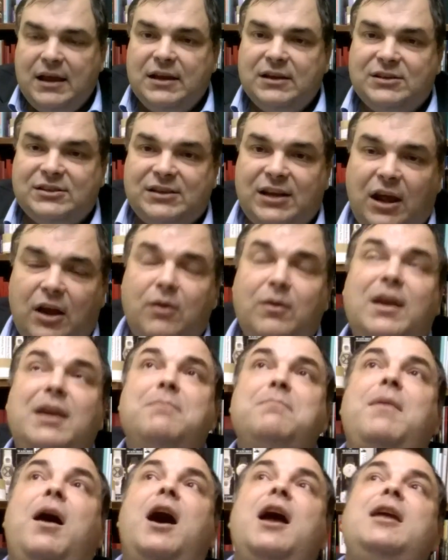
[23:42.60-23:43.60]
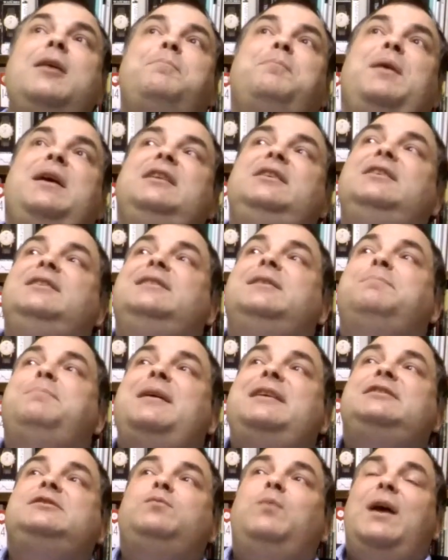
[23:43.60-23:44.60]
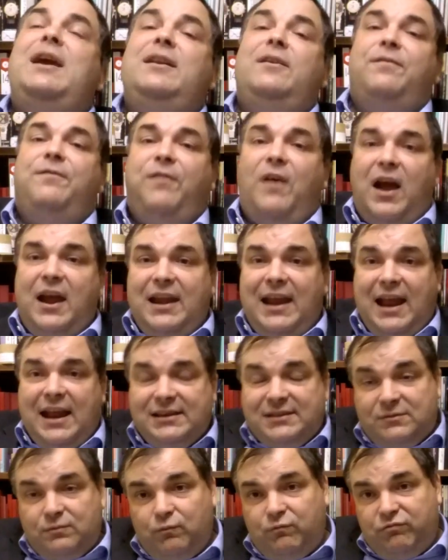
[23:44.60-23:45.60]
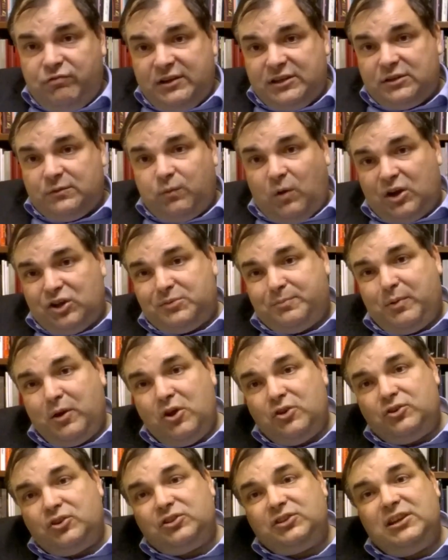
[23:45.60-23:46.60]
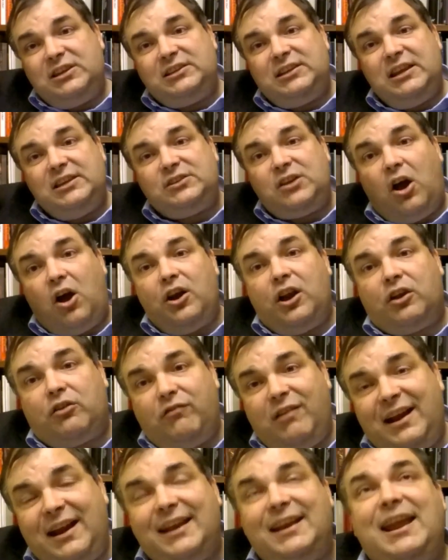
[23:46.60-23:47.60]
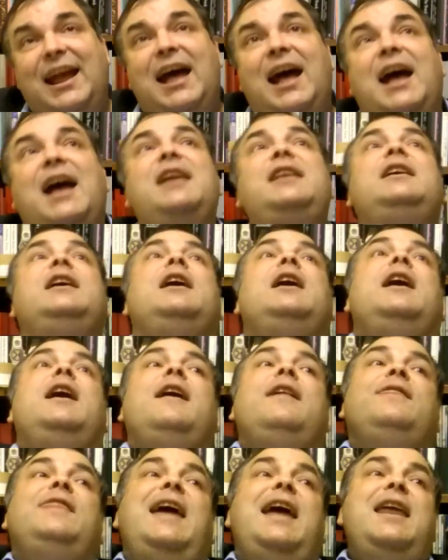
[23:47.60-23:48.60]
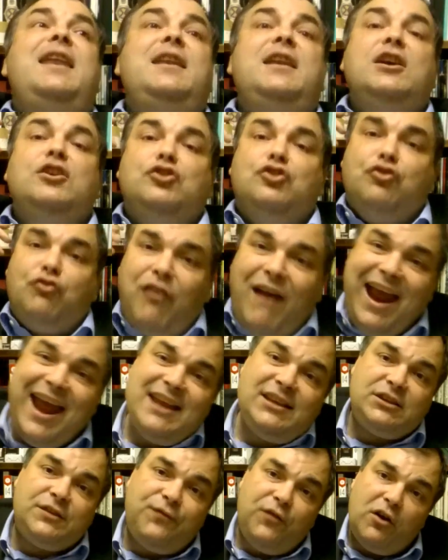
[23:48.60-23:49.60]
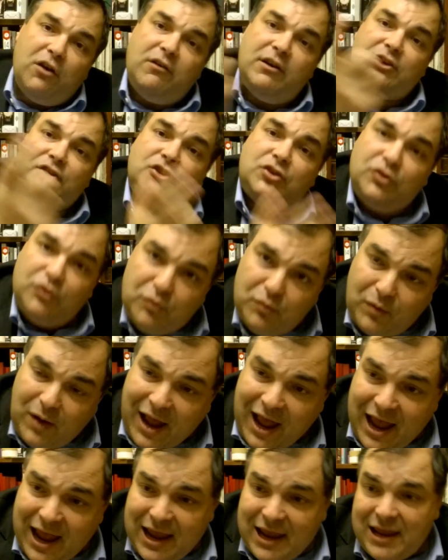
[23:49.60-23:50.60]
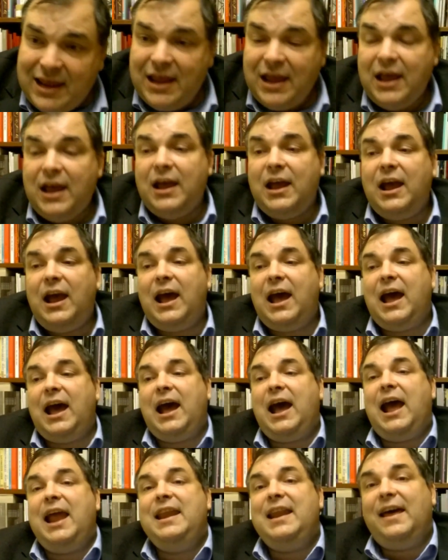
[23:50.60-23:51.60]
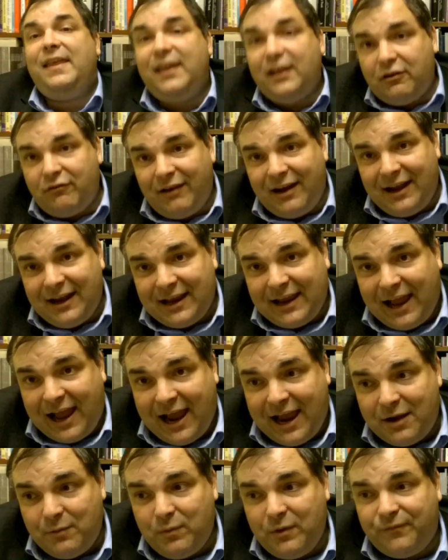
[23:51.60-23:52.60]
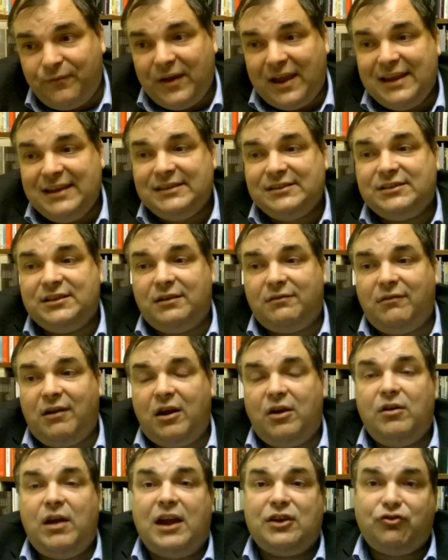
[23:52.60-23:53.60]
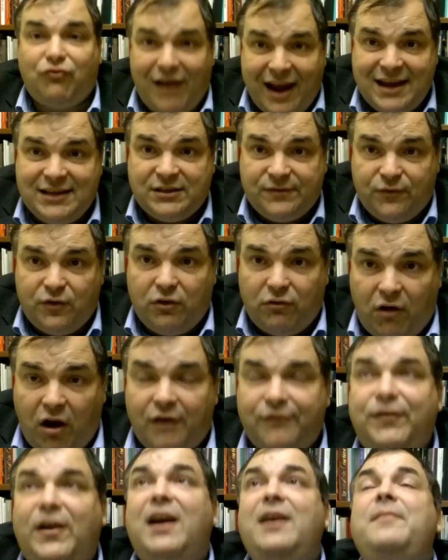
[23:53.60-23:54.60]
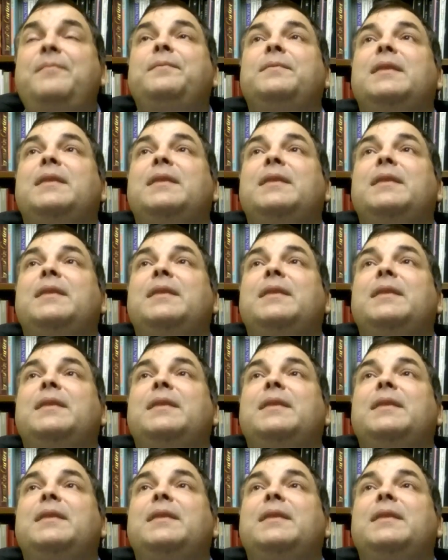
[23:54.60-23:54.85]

So in my opinion, the best way to finance wristwatch purchases is on a credit card, then transfer it to a uh, another credit card with a zero, a transfer offer.